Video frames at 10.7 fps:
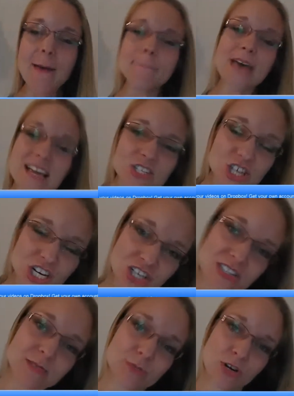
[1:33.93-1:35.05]
make sure you
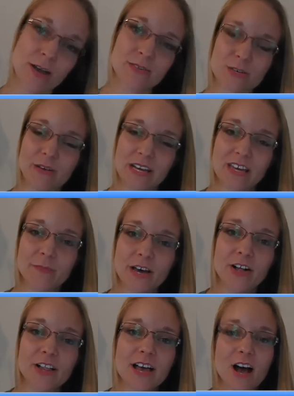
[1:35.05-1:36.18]
subscribe to my
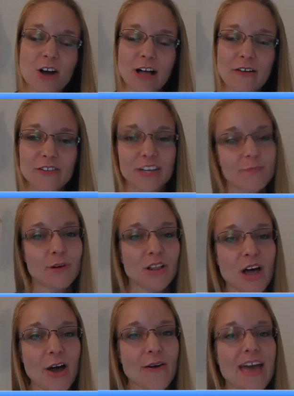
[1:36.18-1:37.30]
email. I'll have a link
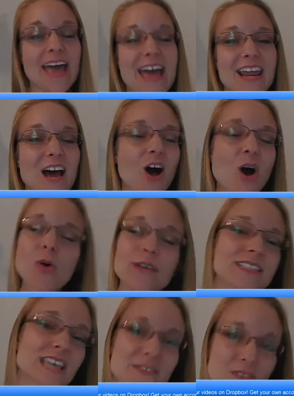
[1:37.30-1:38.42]
below, and I
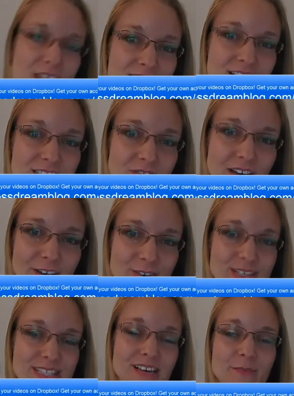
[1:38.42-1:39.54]
always give tons of value
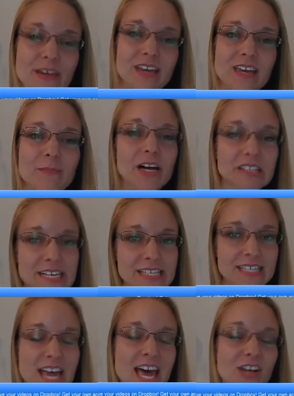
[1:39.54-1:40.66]
inside my email list,
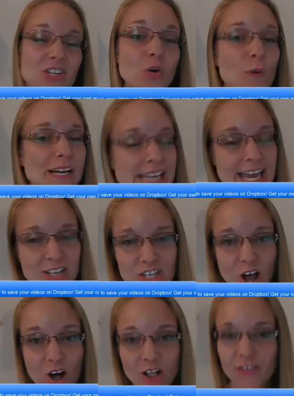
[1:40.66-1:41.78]
and you'll want to catch
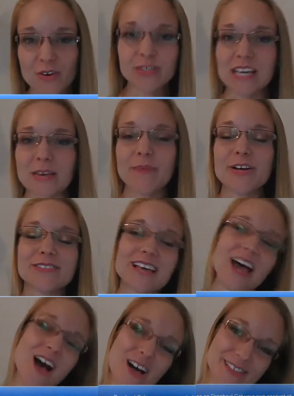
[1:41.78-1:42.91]
all of those emails.
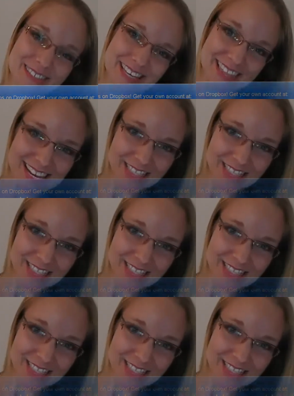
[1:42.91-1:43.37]
I'll see you in the next